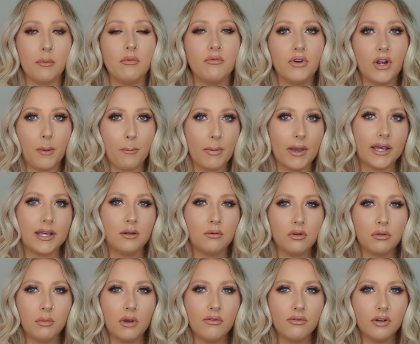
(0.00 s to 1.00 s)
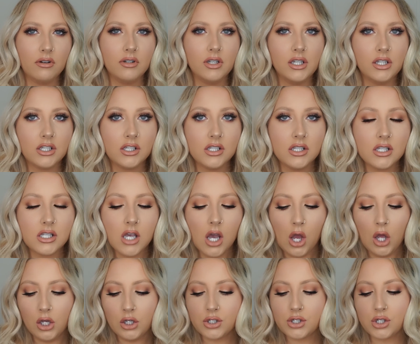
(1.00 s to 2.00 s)
I'm very picky with my foundations,
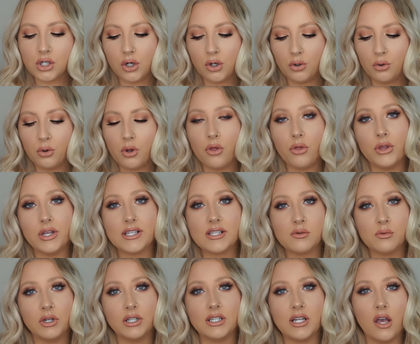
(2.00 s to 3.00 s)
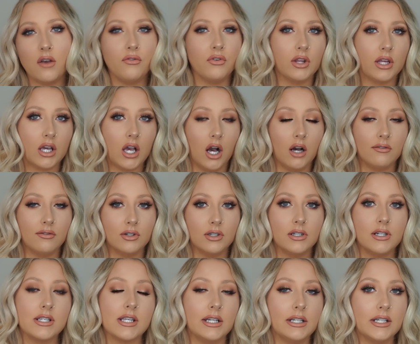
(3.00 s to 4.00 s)
so this one definitely
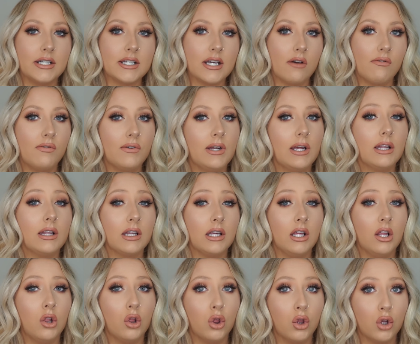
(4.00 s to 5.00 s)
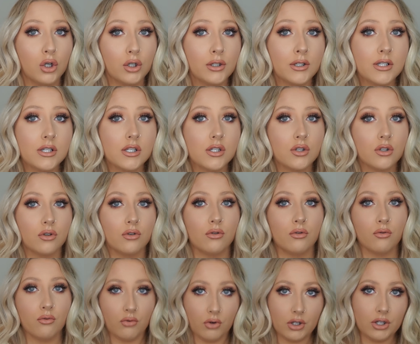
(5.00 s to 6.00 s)
covers, and it definitely looks
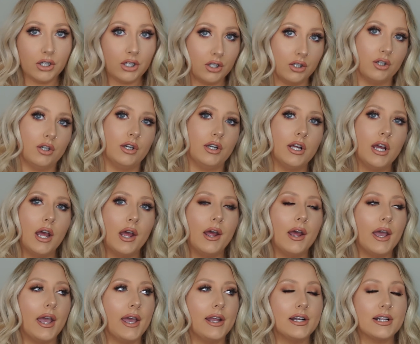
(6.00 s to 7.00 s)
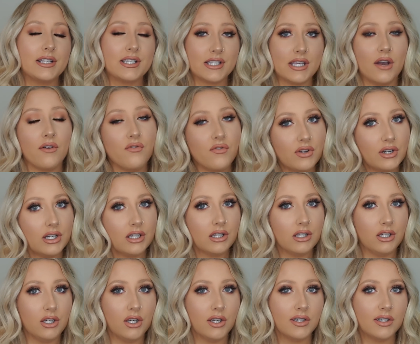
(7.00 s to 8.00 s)
really good, and it's
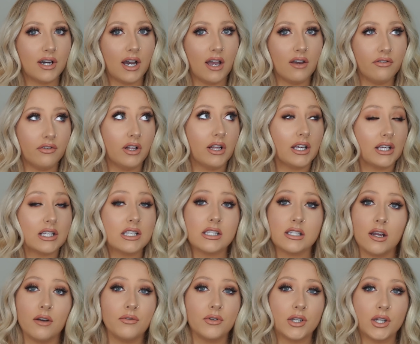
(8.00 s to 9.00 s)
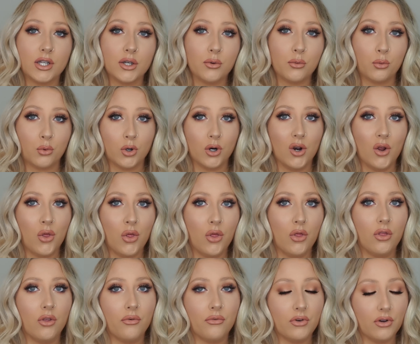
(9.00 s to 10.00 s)
definitely, I feel like it's definitely
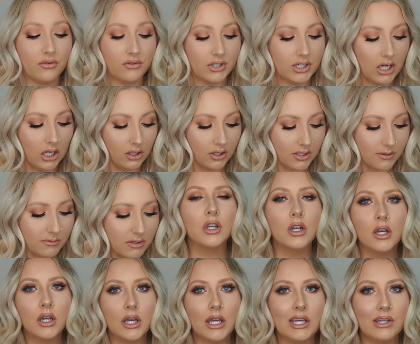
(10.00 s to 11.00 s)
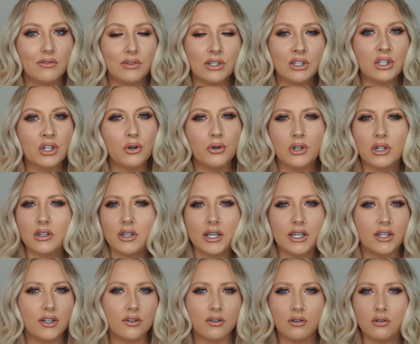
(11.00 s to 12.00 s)
worth the $50. Even go to
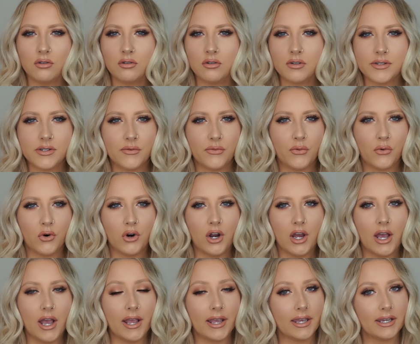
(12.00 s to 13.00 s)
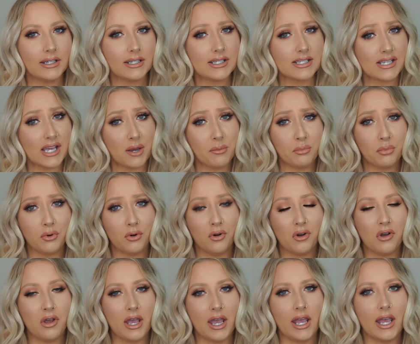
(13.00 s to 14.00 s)
like your local Sephora and get a
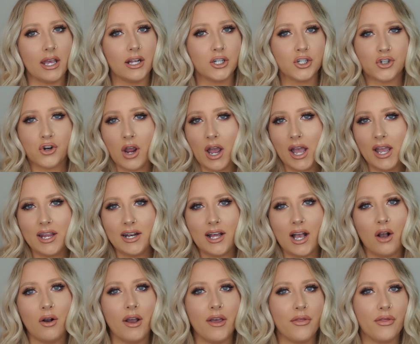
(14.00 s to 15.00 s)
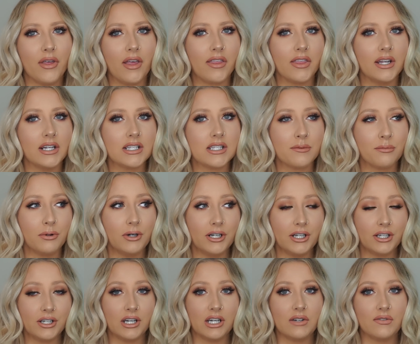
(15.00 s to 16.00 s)
sample and try it out. I think that it's a
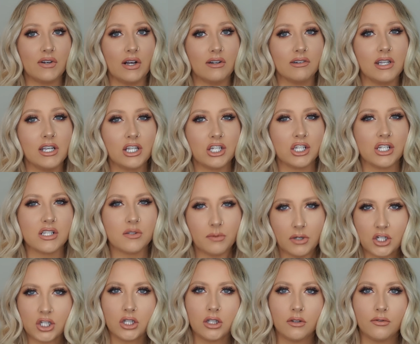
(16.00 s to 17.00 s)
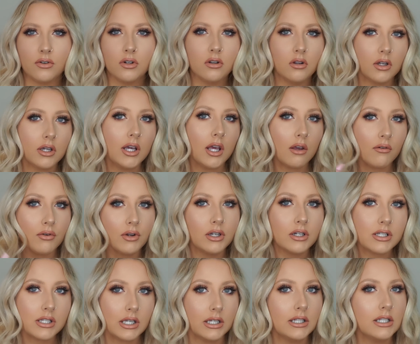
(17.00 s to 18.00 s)
pretty good foundation, especially if you're looking for
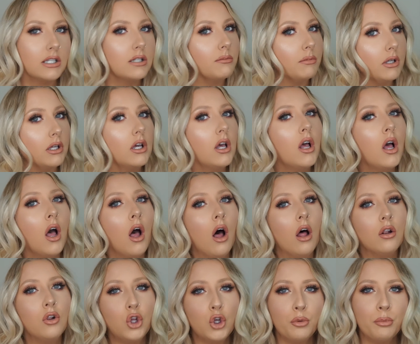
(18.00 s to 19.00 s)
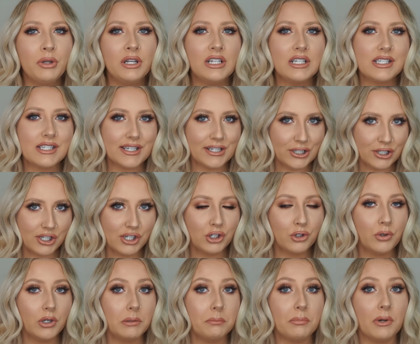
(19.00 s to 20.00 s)
your skin to be luminous and
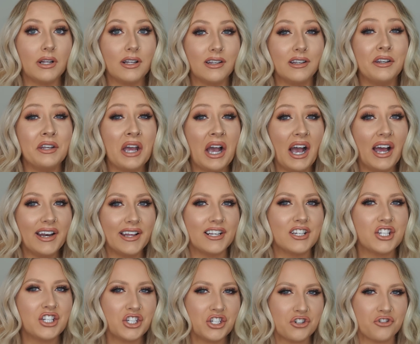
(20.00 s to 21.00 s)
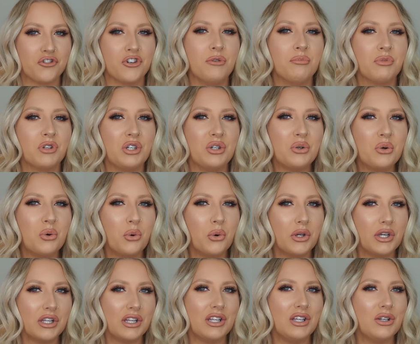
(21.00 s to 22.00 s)
dewy but not extremely
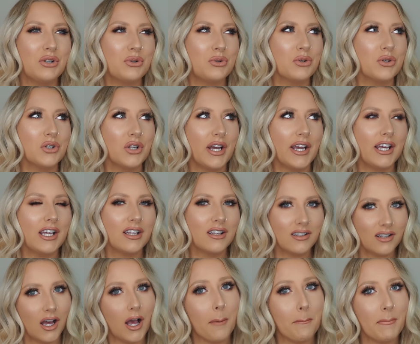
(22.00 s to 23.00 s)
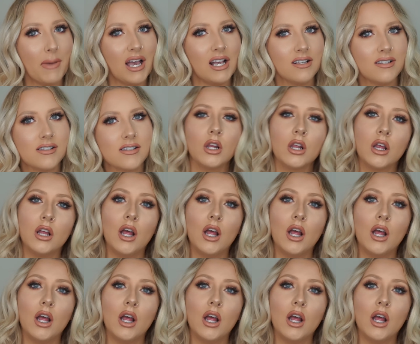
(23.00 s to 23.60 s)
oily or like a mess.